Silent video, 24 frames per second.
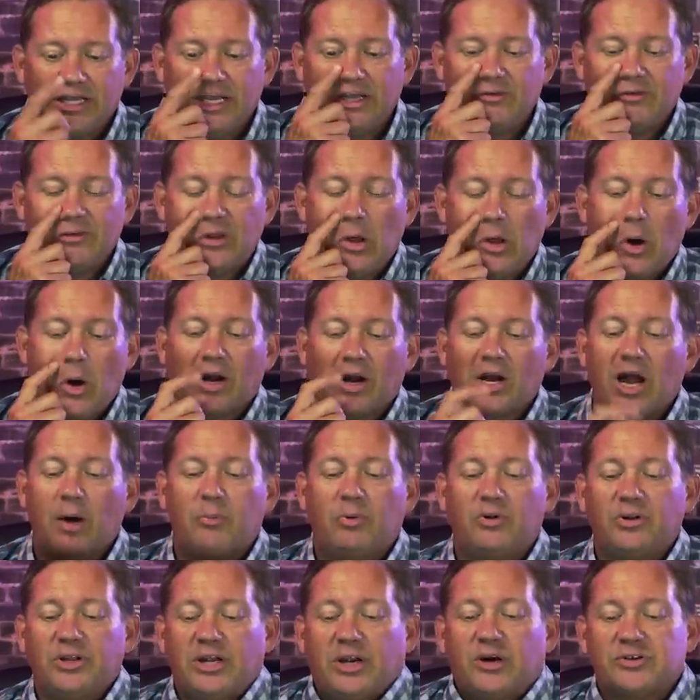Even though a
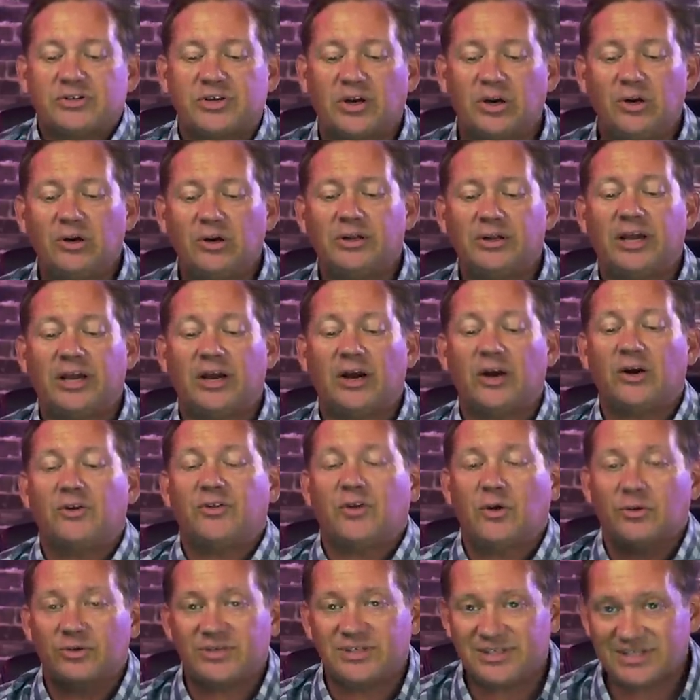couple of years earlier,
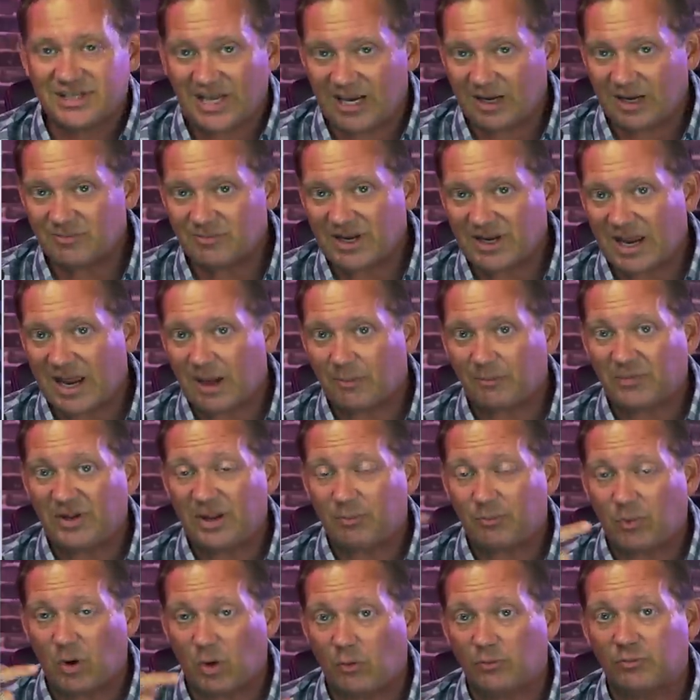those same damn
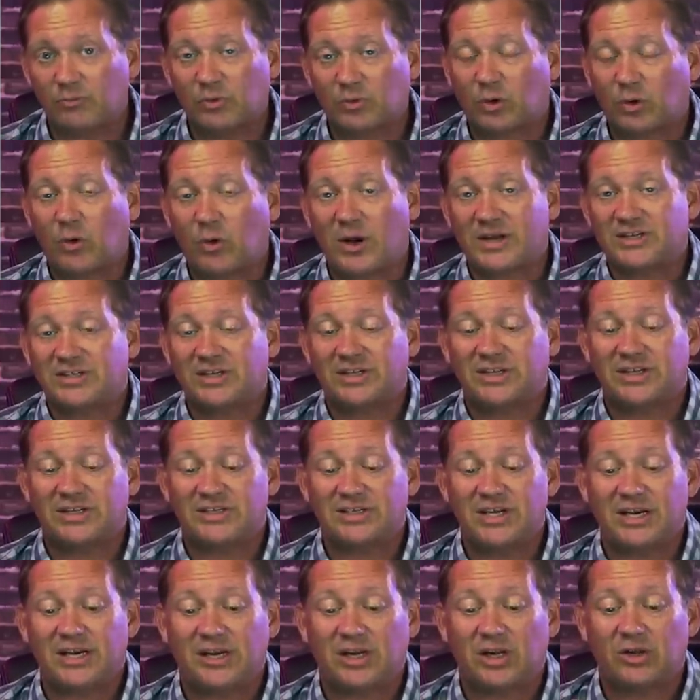people requesting the
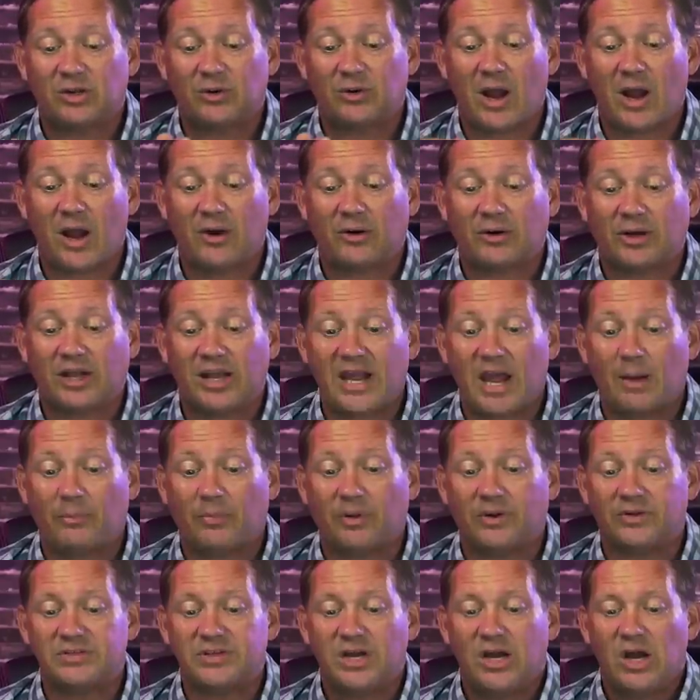city to clear out
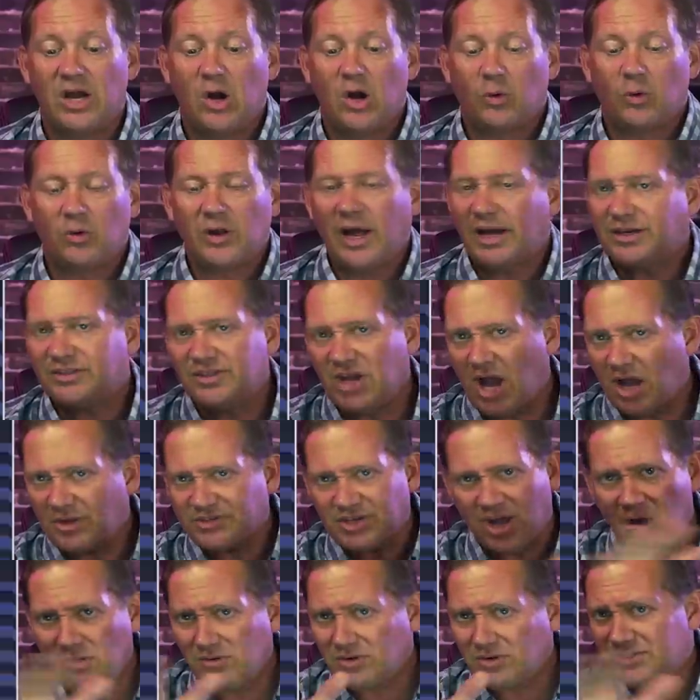encampments were like, no,
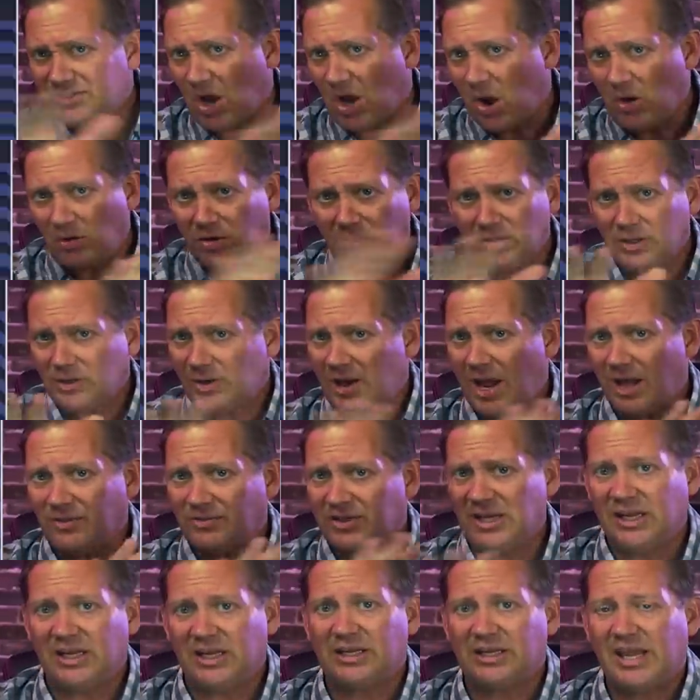don't clear
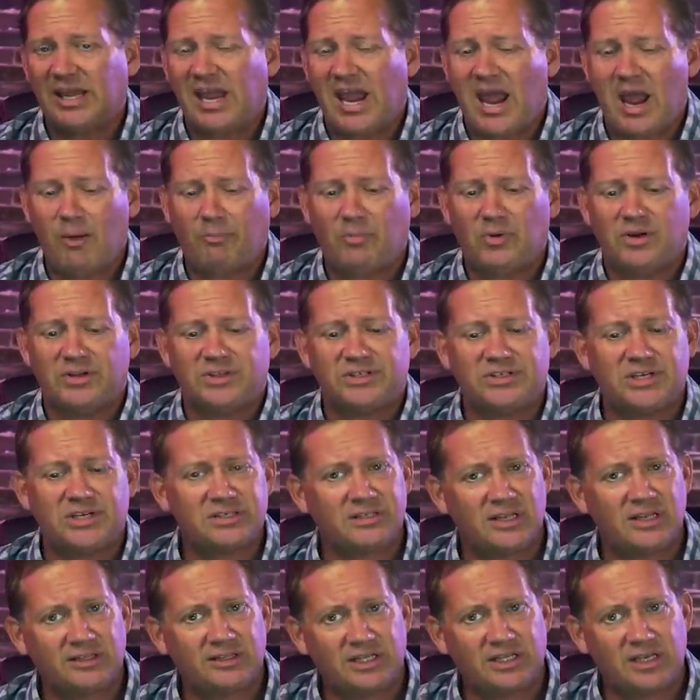out the encampments.
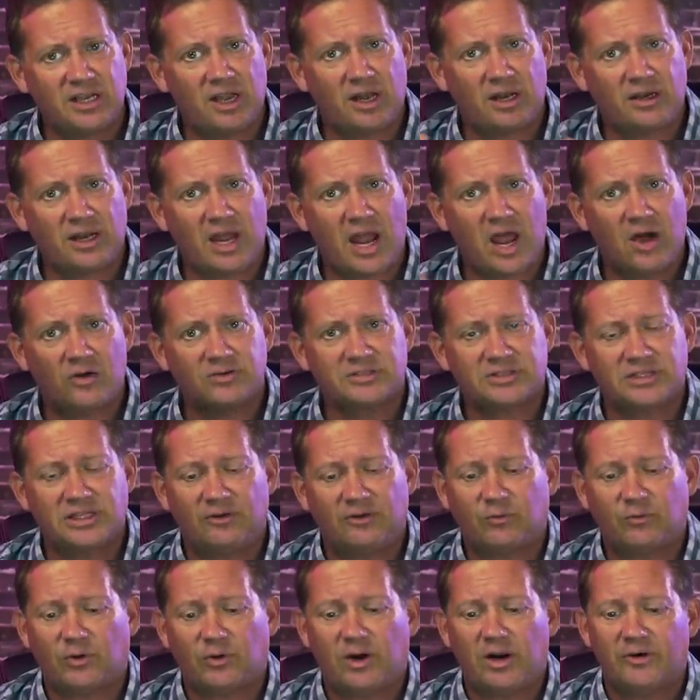Just let the unhoused
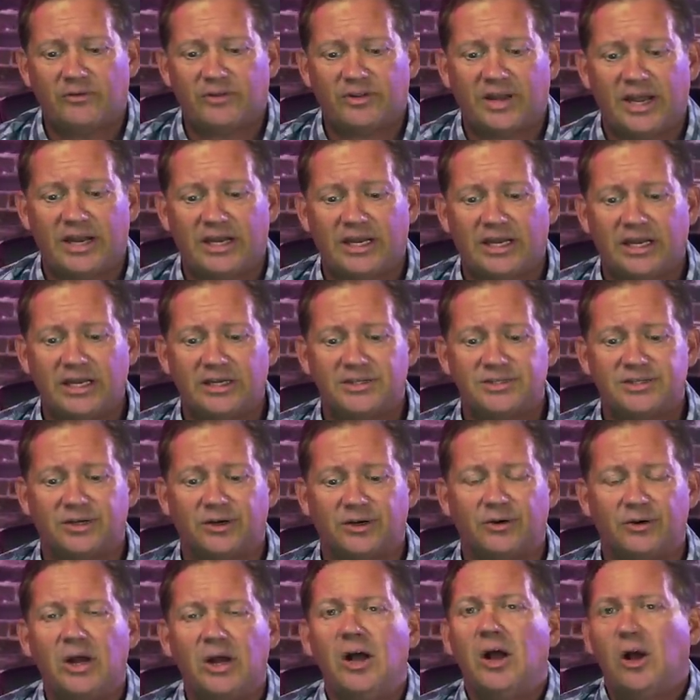live wherever they need
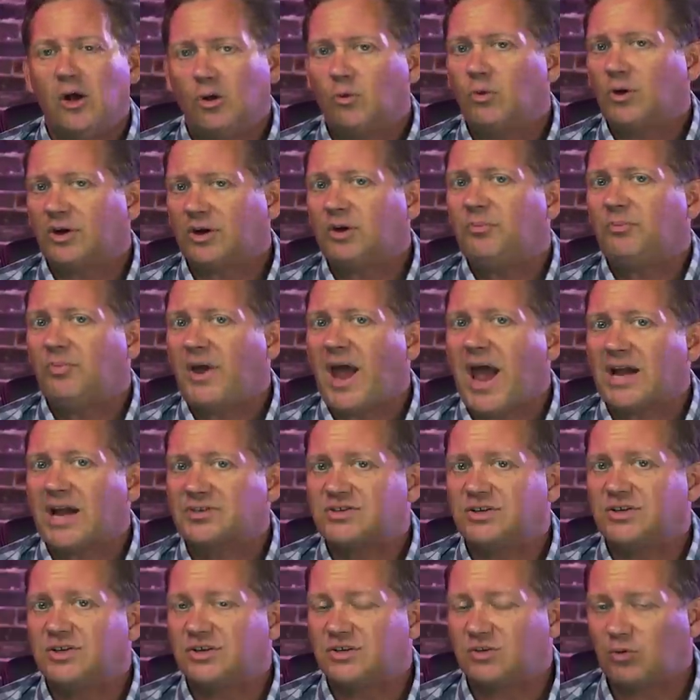to. We're
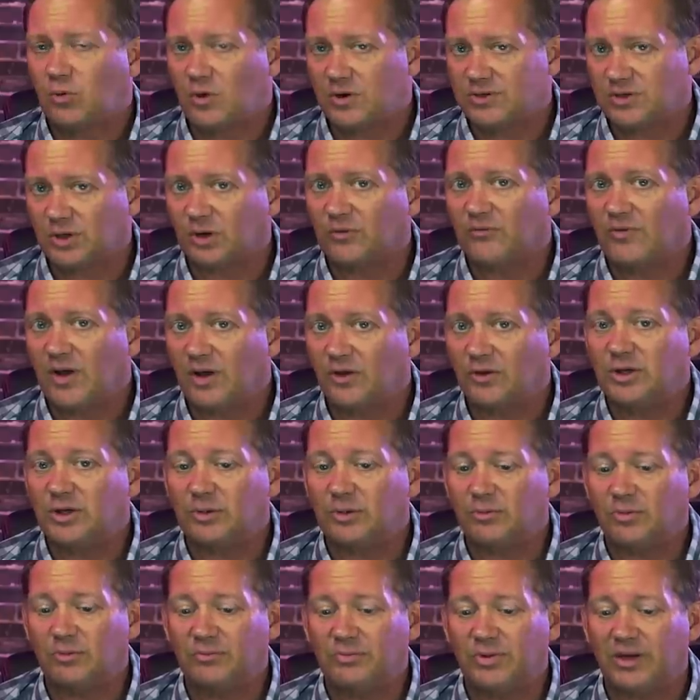compassionate towards our fellow
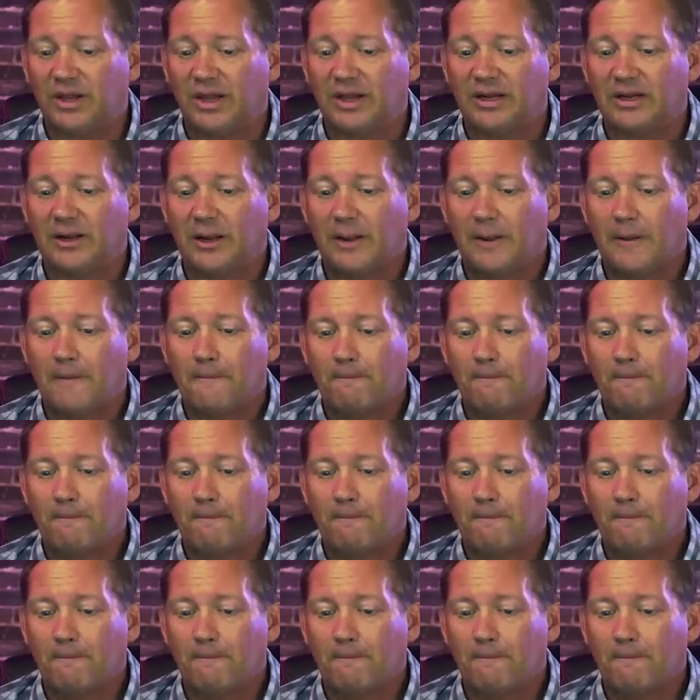human being.